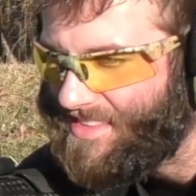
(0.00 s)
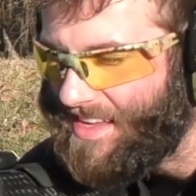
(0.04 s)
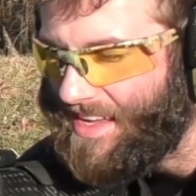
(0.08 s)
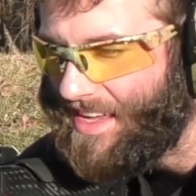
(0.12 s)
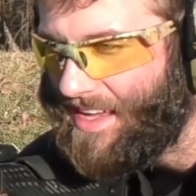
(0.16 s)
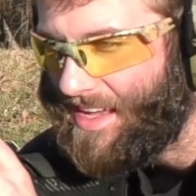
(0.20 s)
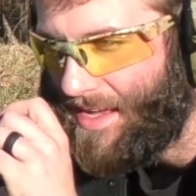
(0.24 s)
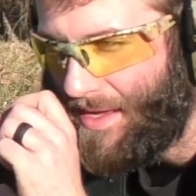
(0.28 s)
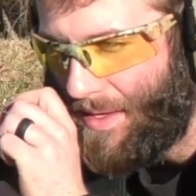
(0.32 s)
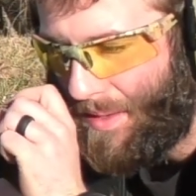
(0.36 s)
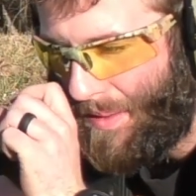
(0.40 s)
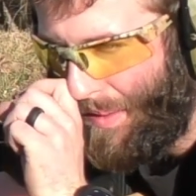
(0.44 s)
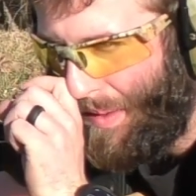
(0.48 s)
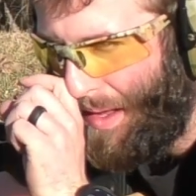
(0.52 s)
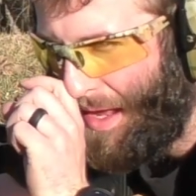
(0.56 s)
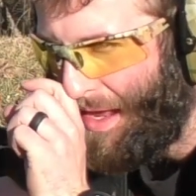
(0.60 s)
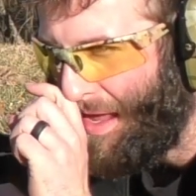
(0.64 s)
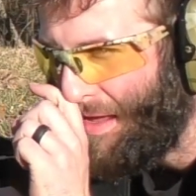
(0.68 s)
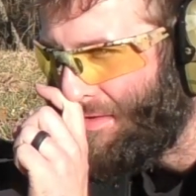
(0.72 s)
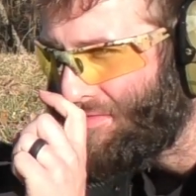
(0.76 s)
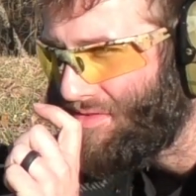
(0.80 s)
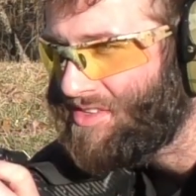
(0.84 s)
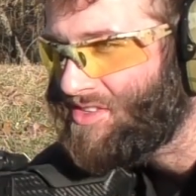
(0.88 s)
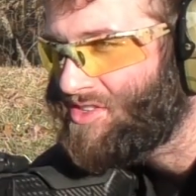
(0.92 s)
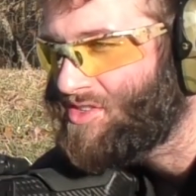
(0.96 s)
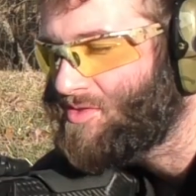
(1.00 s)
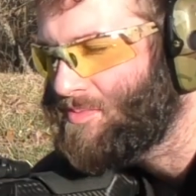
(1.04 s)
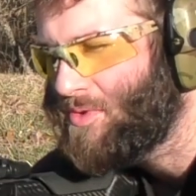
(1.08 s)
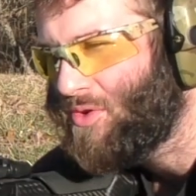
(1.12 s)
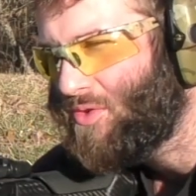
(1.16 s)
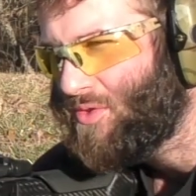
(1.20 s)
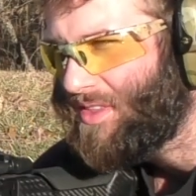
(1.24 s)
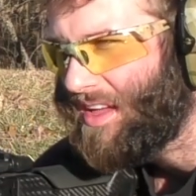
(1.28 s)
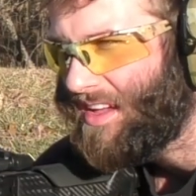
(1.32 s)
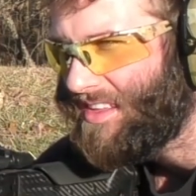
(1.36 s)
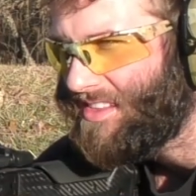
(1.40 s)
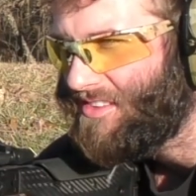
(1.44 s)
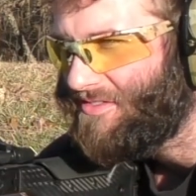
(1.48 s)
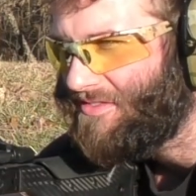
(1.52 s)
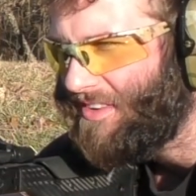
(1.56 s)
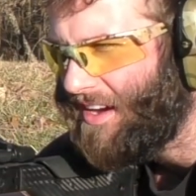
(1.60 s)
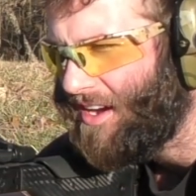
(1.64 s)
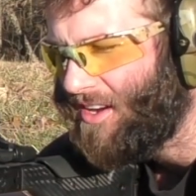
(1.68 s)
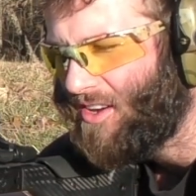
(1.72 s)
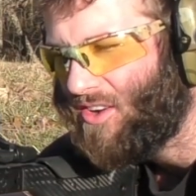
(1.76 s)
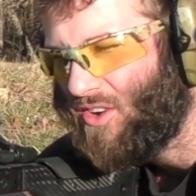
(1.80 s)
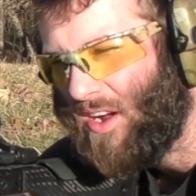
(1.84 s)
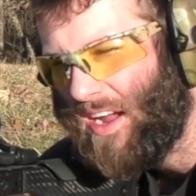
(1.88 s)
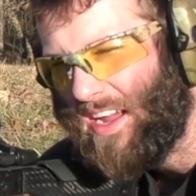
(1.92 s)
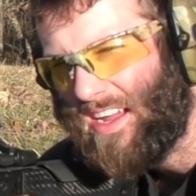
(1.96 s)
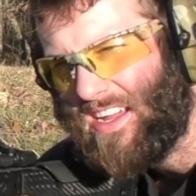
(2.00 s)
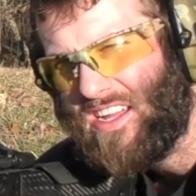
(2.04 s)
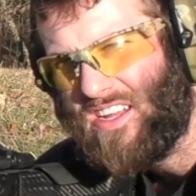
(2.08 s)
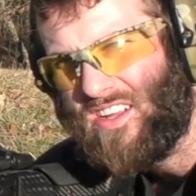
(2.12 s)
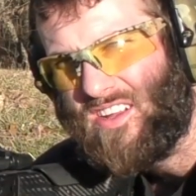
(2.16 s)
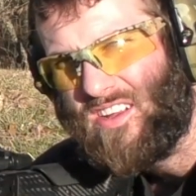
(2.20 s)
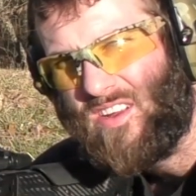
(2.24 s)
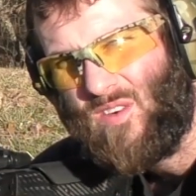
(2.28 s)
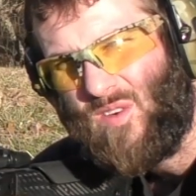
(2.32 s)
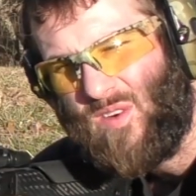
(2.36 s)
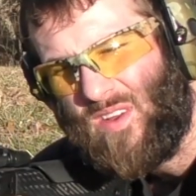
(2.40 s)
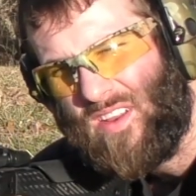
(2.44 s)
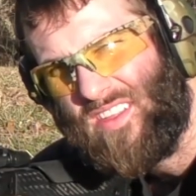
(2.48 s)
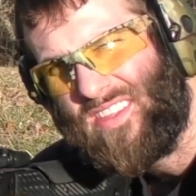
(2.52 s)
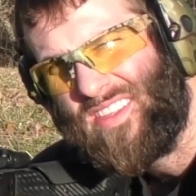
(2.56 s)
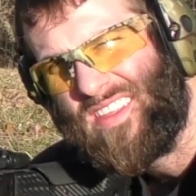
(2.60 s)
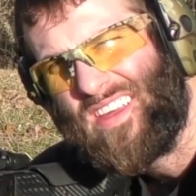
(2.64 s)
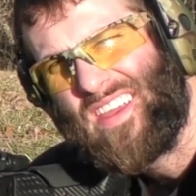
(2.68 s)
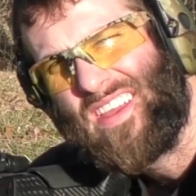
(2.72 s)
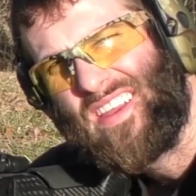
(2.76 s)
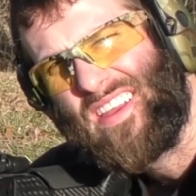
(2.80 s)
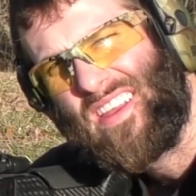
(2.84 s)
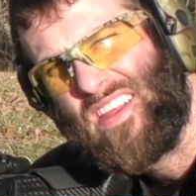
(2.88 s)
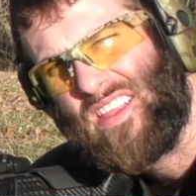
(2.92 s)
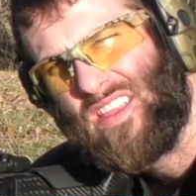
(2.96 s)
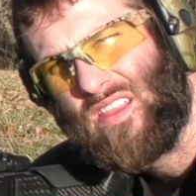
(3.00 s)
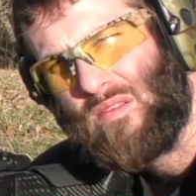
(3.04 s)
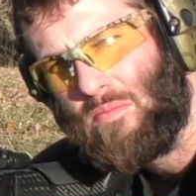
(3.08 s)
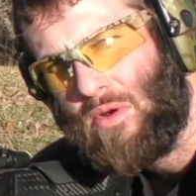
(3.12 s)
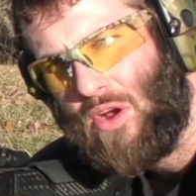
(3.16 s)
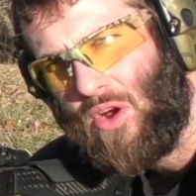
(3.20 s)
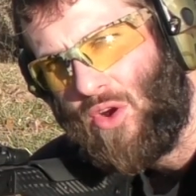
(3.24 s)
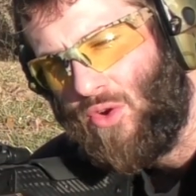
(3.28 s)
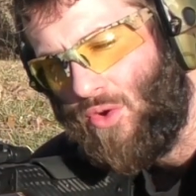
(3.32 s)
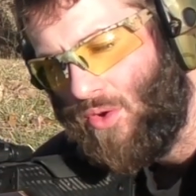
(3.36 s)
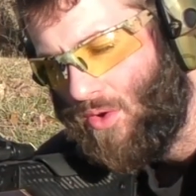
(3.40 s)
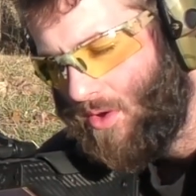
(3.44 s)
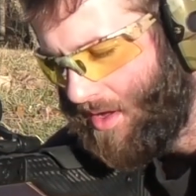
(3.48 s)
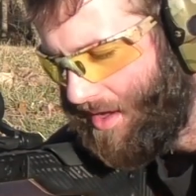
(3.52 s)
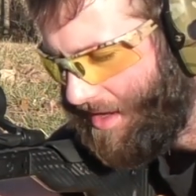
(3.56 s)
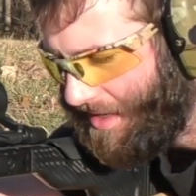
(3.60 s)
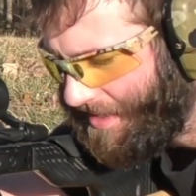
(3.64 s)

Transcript: thing, I haven't smoothed out the fire cracking or anything in the barrel